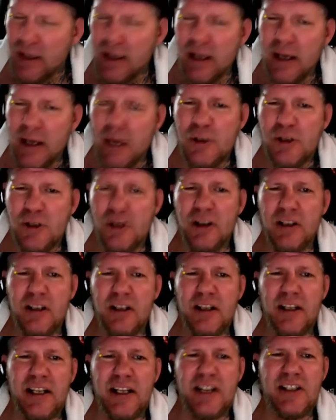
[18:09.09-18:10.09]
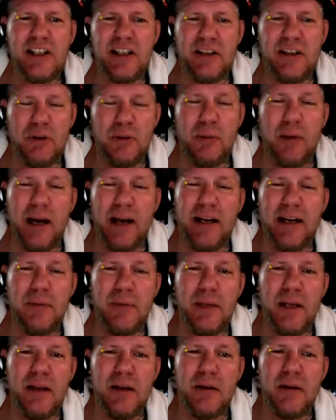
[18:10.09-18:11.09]
It was on the list and it reminded
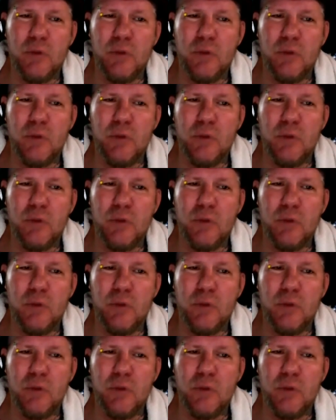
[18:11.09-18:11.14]
me,